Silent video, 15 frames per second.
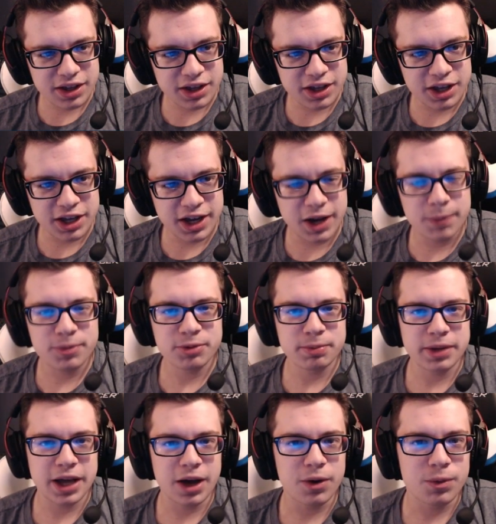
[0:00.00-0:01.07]
it helps
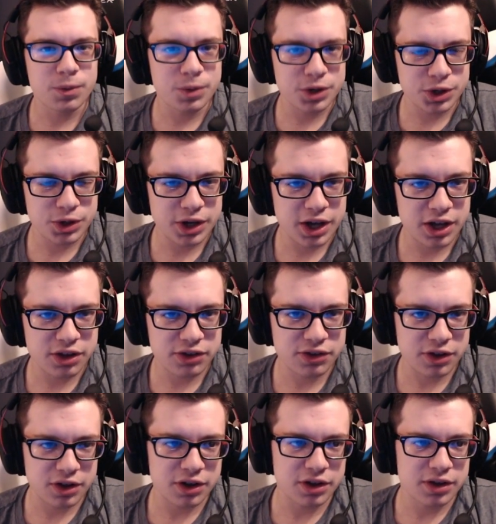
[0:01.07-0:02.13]
me out when you guys
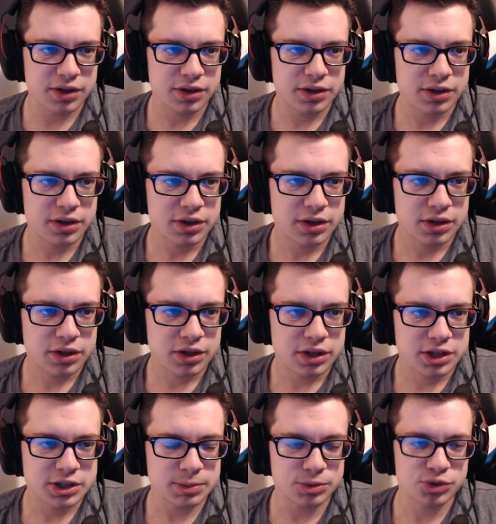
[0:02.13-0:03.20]

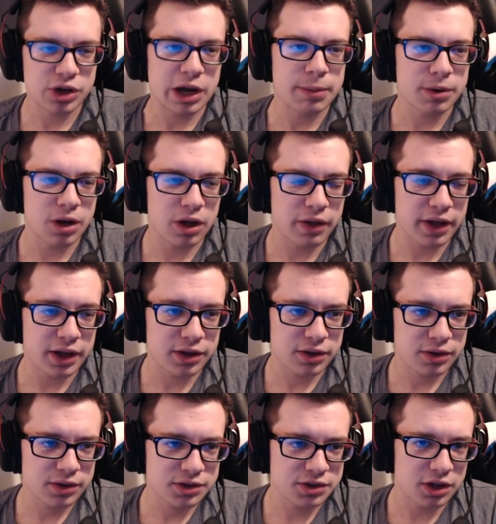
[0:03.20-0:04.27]
subscribe and all that
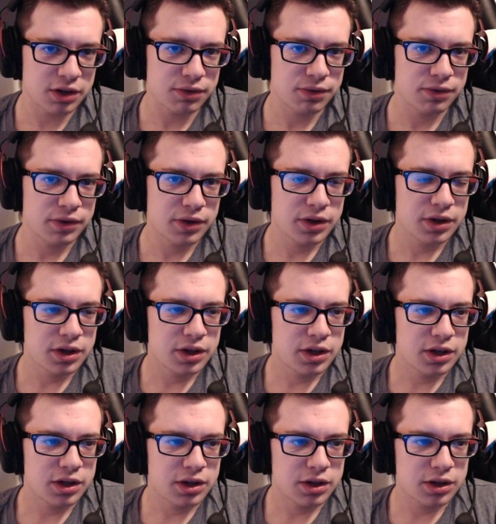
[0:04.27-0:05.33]
stuff.
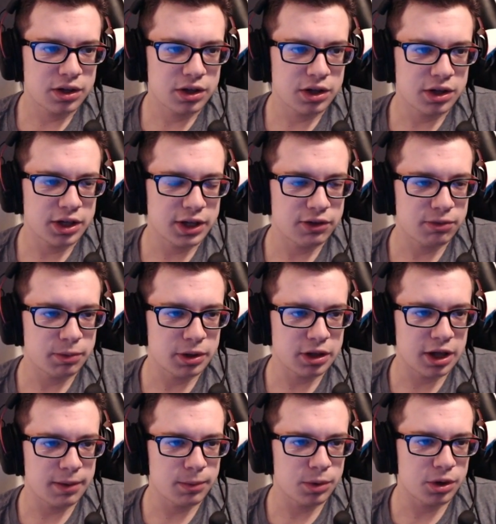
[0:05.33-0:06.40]
It gives me a
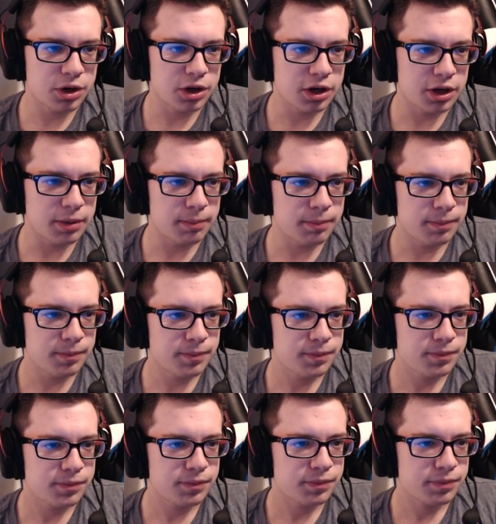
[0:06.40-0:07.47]
lot more
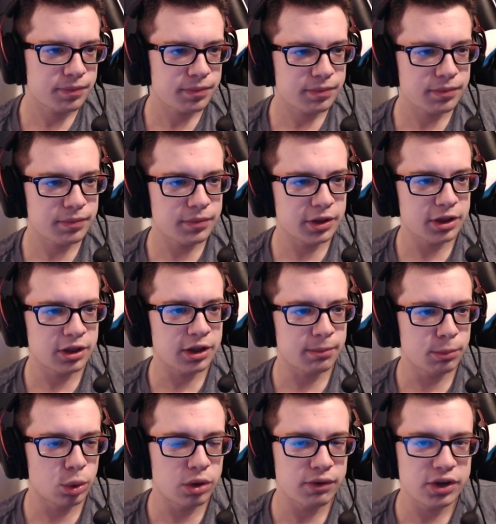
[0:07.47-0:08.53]

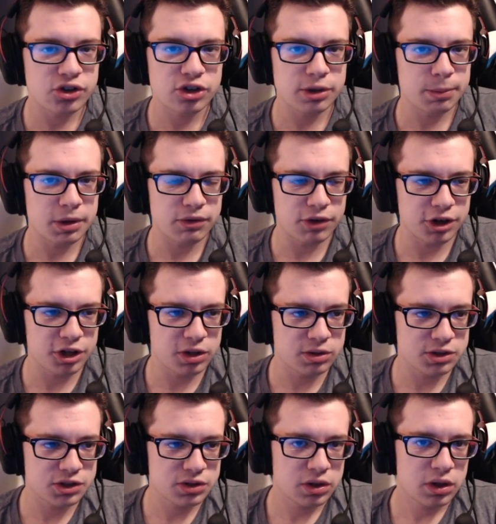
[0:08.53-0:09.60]
motivation to make
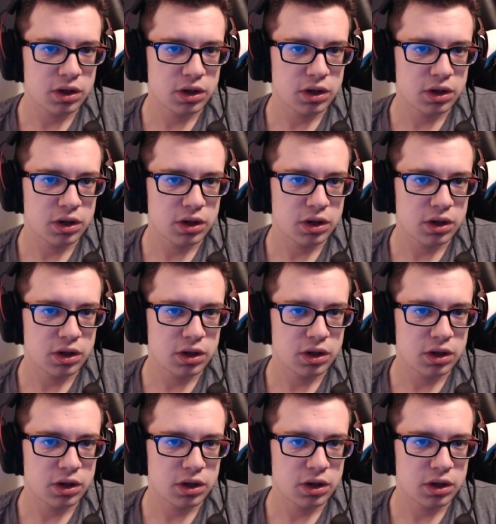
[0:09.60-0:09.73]
videos